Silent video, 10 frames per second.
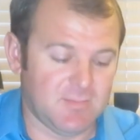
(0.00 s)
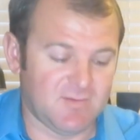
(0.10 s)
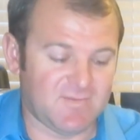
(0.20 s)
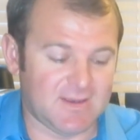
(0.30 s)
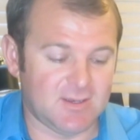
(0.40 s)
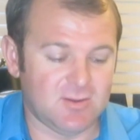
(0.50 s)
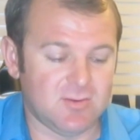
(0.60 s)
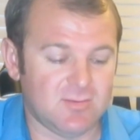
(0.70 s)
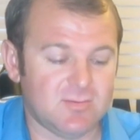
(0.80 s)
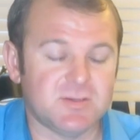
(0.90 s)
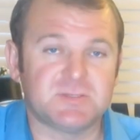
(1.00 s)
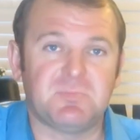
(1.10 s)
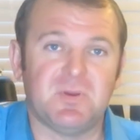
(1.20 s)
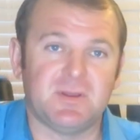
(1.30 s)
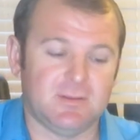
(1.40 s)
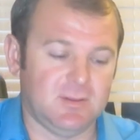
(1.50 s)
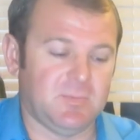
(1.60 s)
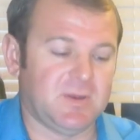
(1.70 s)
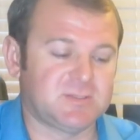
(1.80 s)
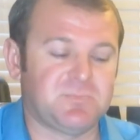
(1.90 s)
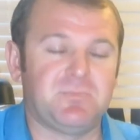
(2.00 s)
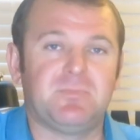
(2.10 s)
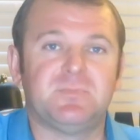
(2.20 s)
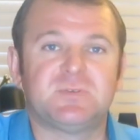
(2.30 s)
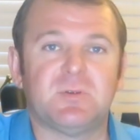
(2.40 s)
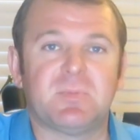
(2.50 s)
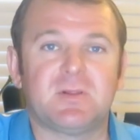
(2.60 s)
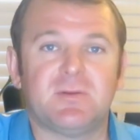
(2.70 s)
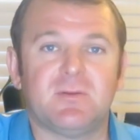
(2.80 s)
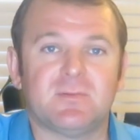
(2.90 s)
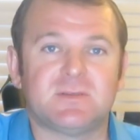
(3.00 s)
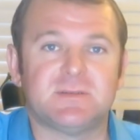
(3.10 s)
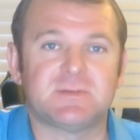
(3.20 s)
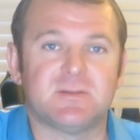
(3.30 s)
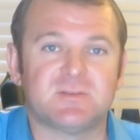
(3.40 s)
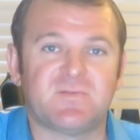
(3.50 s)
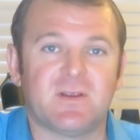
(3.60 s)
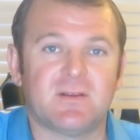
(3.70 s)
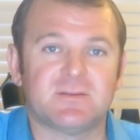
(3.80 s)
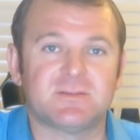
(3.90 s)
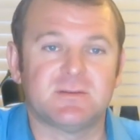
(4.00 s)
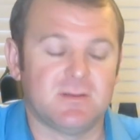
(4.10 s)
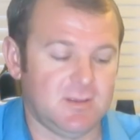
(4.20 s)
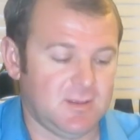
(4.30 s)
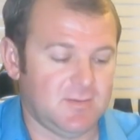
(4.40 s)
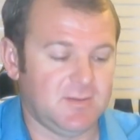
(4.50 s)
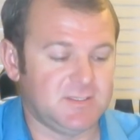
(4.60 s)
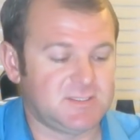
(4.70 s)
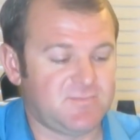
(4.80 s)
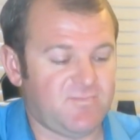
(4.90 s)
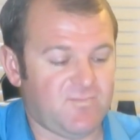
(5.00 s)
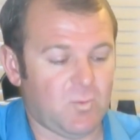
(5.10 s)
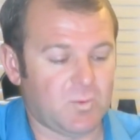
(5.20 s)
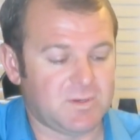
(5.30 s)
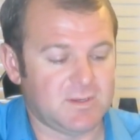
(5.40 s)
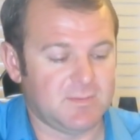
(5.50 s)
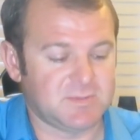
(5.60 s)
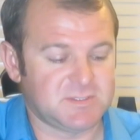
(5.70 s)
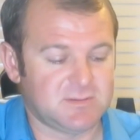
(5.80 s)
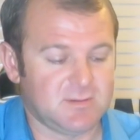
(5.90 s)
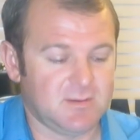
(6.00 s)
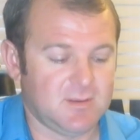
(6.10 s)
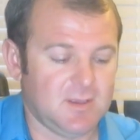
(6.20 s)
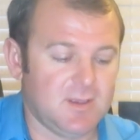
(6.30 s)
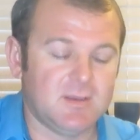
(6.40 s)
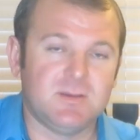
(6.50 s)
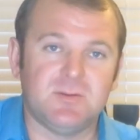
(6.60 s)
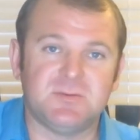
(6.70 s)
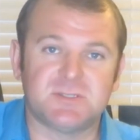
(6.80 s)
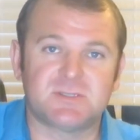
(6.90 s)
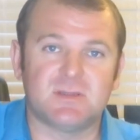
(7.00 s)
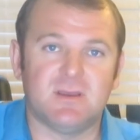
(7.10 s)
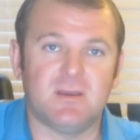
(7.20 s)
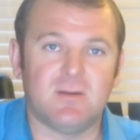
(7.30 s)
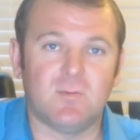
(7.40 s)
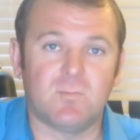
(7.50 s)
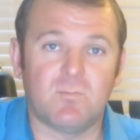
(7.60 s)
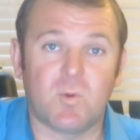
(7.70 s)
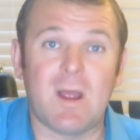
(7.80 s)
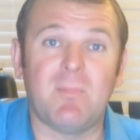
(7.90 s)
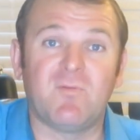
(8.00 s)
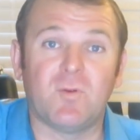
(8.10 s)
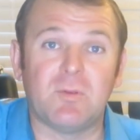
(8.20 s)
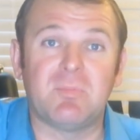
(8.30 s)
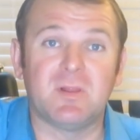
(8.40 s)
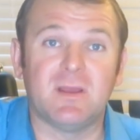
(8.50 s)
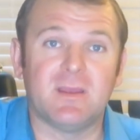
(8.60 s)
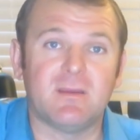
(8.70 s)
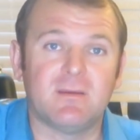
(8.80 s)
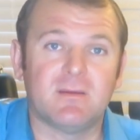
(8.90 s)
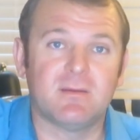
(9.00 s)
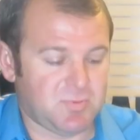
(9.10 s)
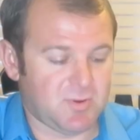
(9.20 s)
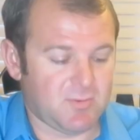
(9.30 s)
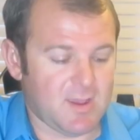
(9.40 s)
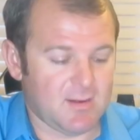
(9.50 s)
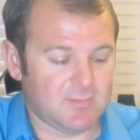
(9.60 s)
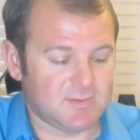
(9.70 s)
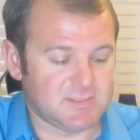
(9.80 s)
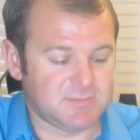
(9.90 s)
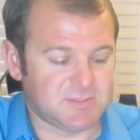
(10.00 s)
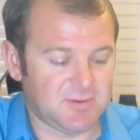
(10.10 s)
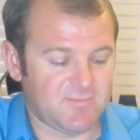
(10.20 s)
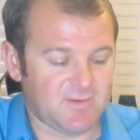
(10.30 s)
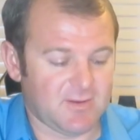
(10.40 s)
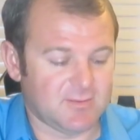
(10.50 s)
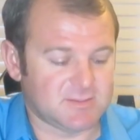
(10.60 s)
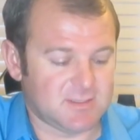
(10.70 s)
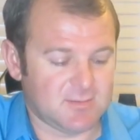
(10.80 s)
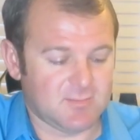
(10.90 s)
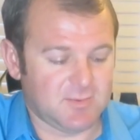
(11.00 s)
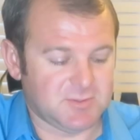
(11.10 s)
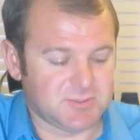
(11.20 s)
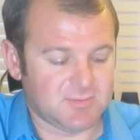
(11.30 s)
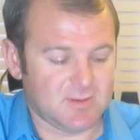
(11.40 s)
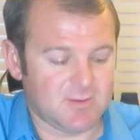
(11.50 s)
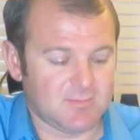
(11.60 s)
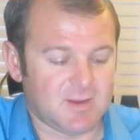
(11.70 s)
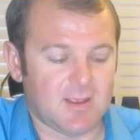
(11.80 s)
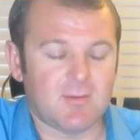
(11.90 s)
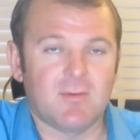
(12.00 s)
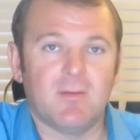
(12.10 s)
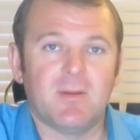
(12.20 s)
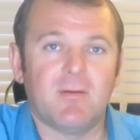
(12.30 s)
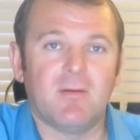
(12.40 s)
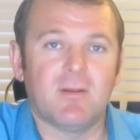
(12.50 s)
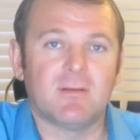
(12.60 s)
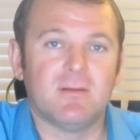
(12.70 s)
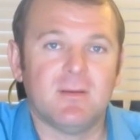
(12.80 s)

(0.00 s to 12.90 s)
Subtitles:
But if they do, just put a little bit of super glue on the tips of those fingers, these 4 tips, to just right before you play. Put it right on the tips of your fingers, and then use your thumb to kind of rub it on.